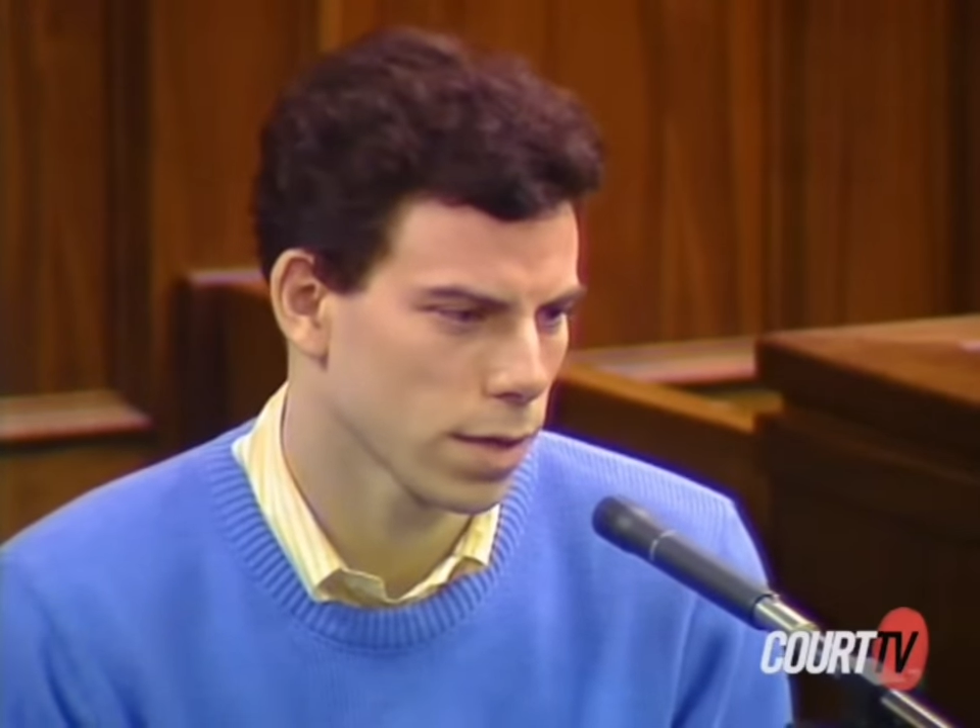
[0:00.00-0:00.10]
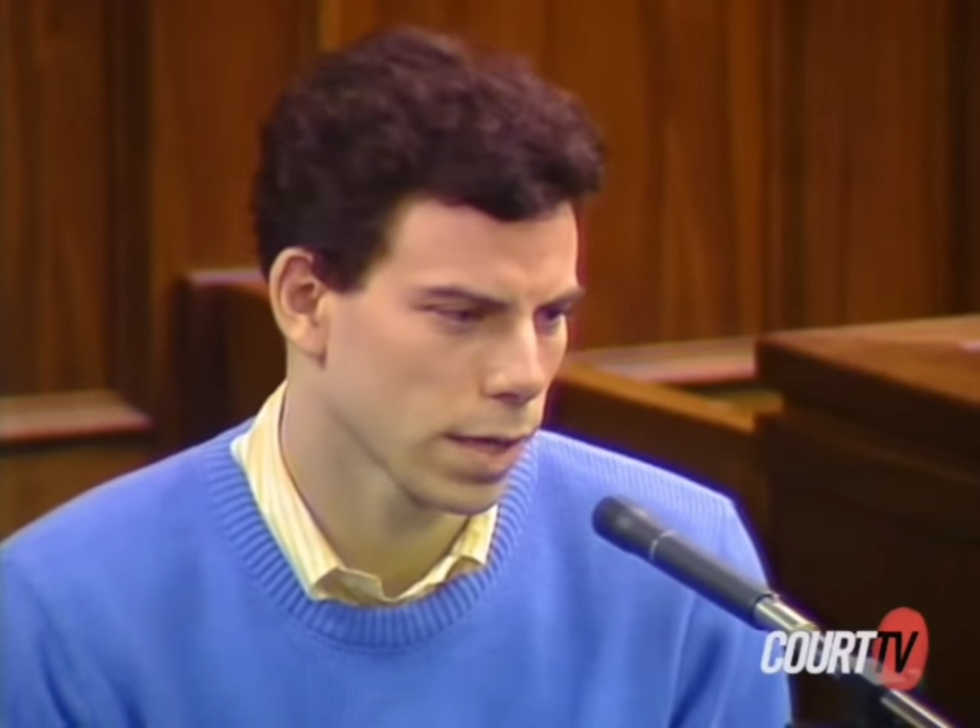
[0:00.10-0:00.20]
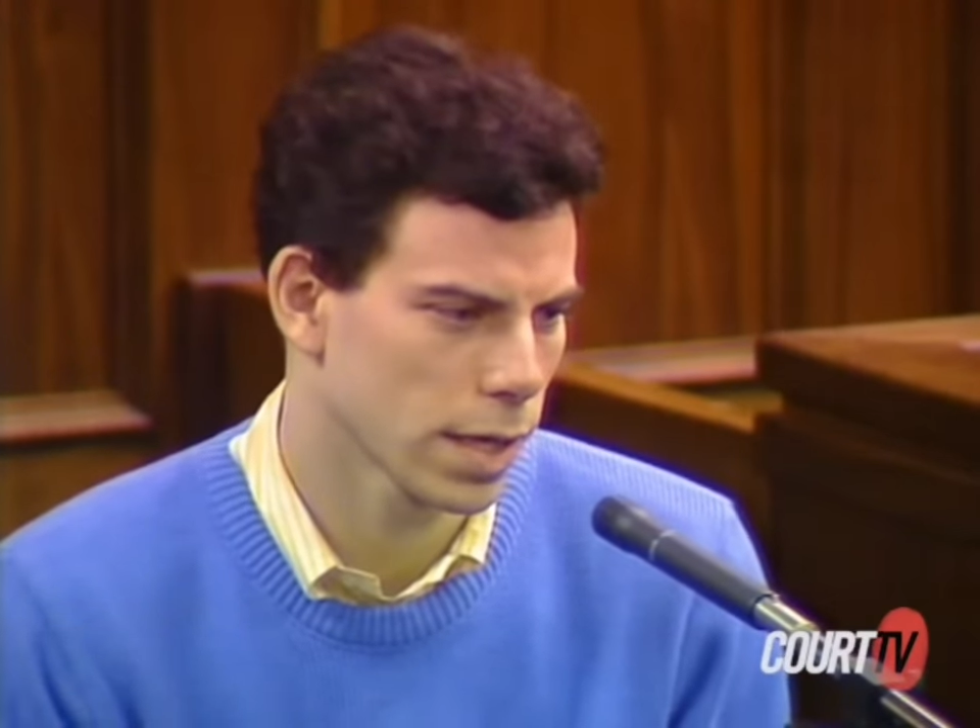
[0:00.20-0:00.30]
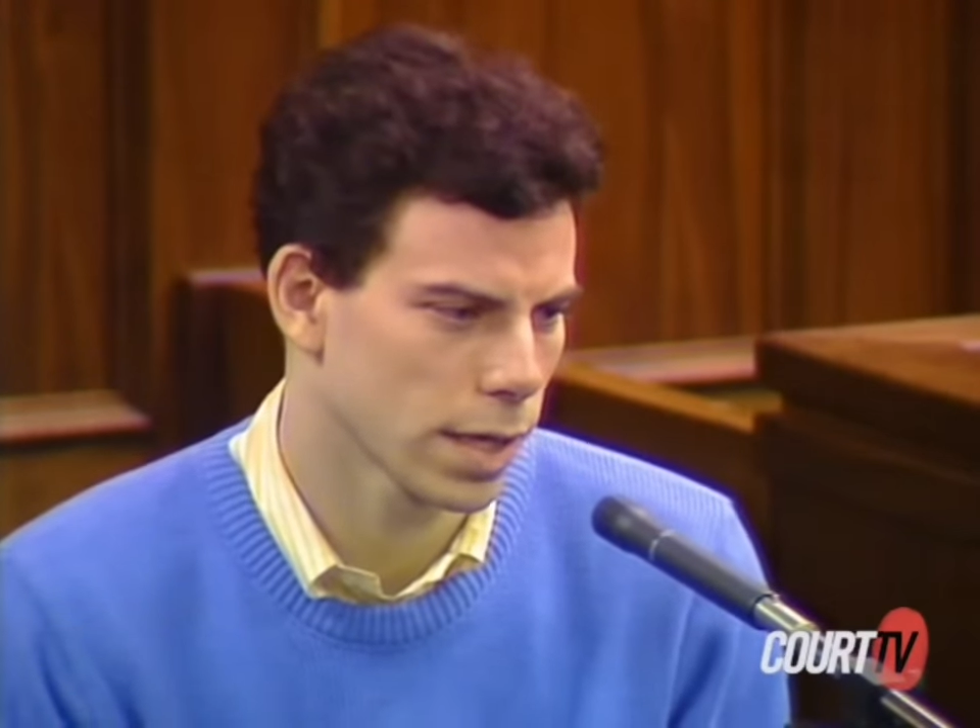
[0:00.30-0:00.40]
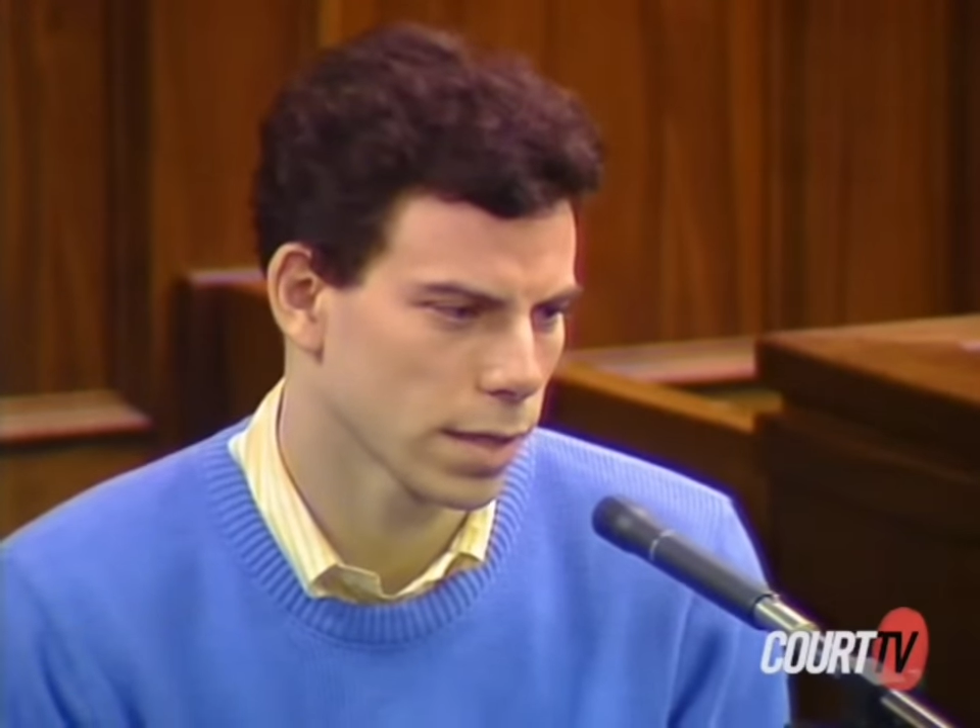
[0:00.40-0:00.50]

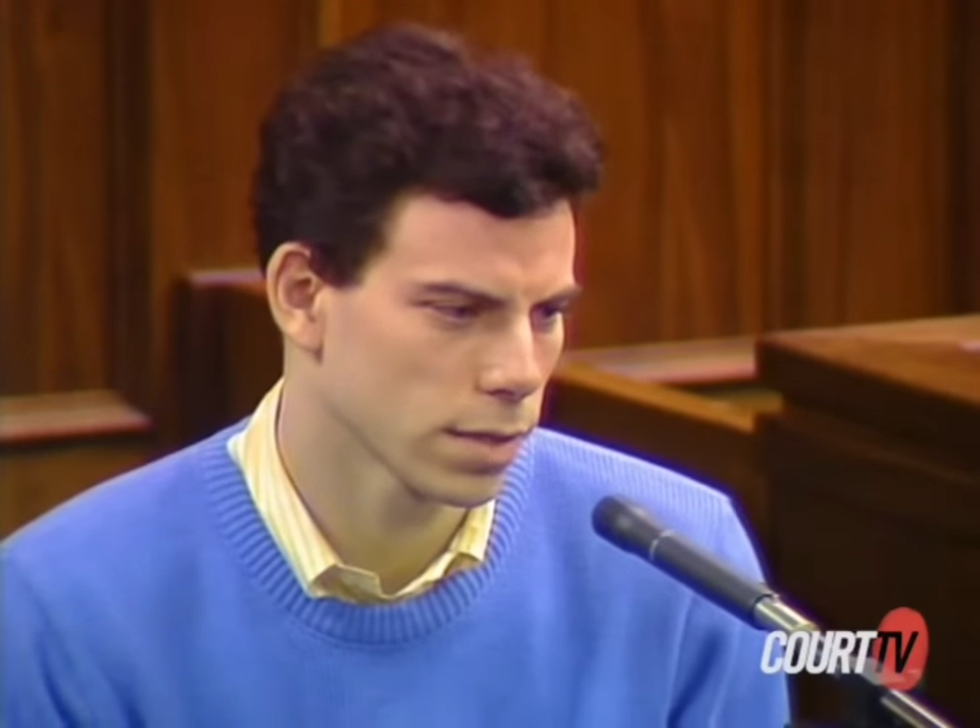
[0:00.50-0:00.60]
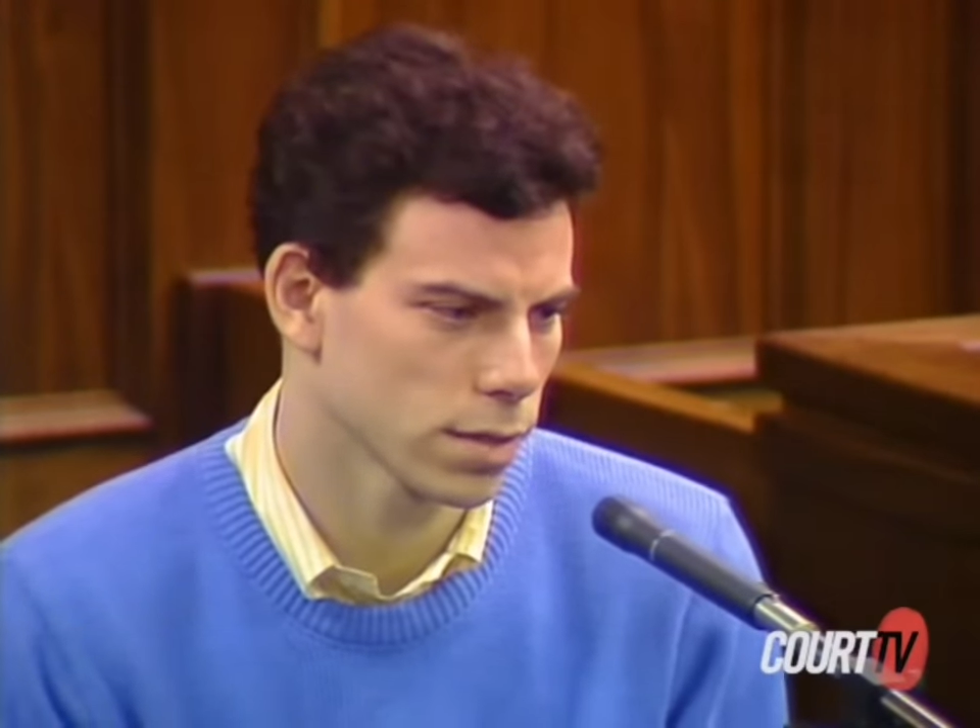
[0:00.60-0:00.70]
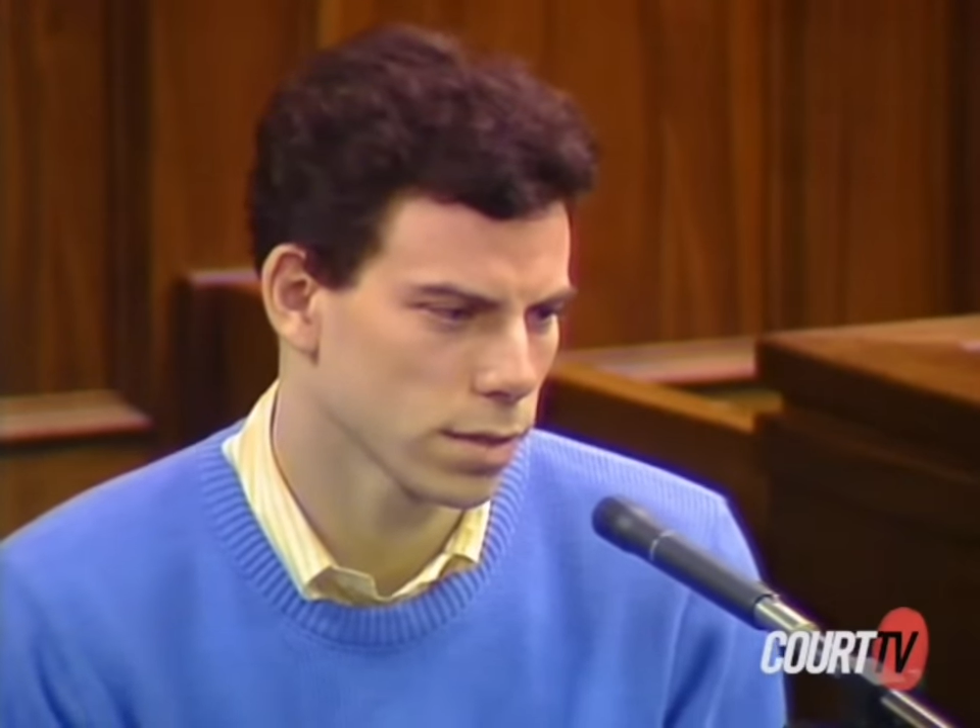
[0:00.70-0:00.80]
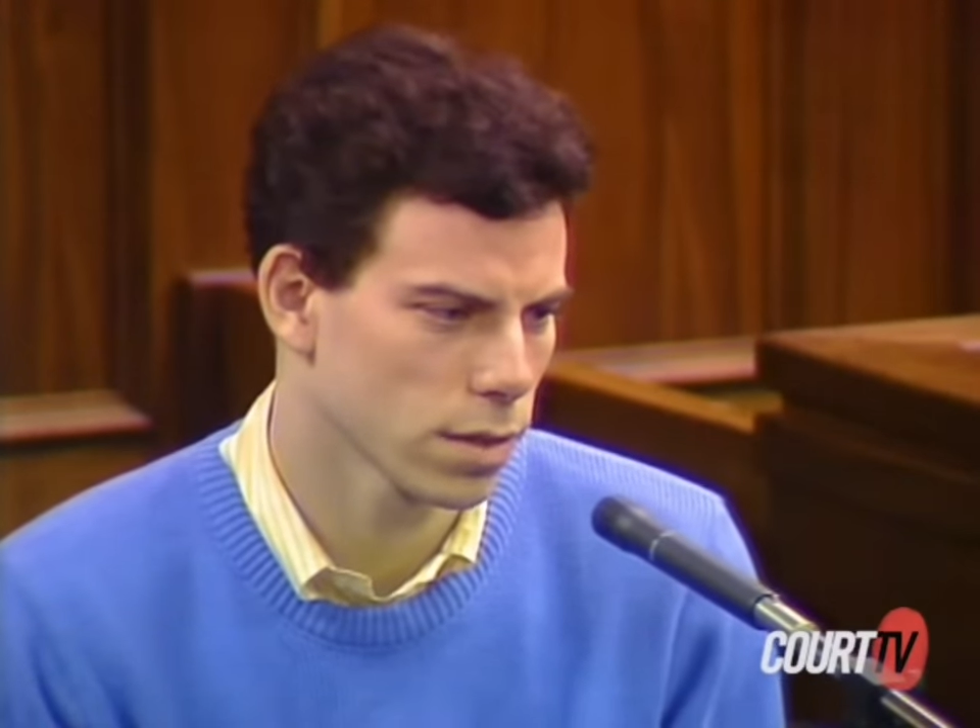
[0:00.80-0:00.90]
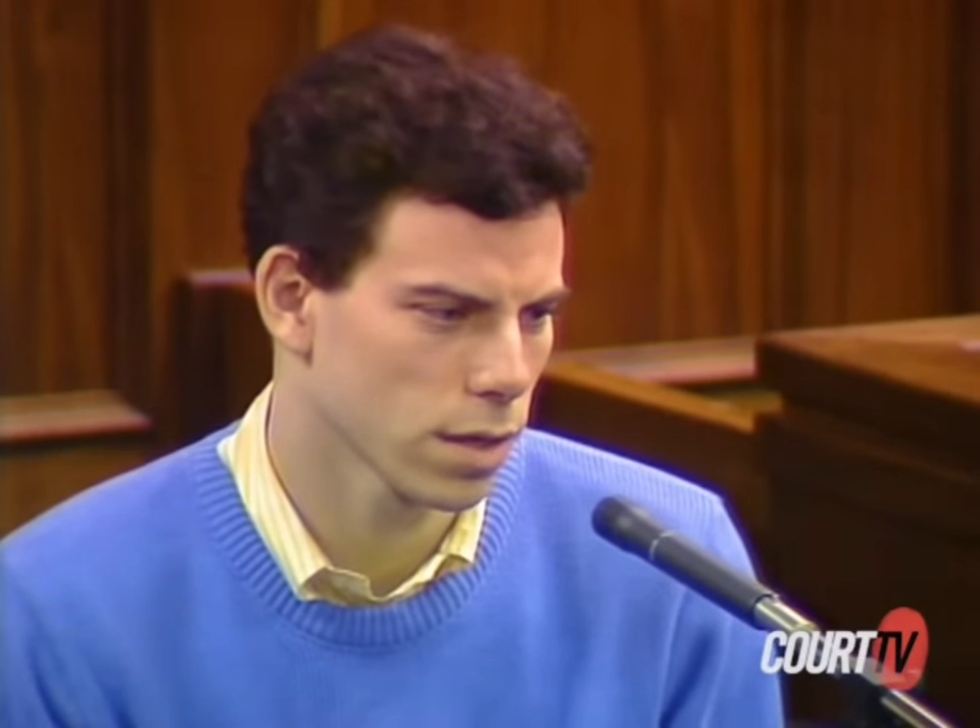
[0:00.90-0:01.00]
And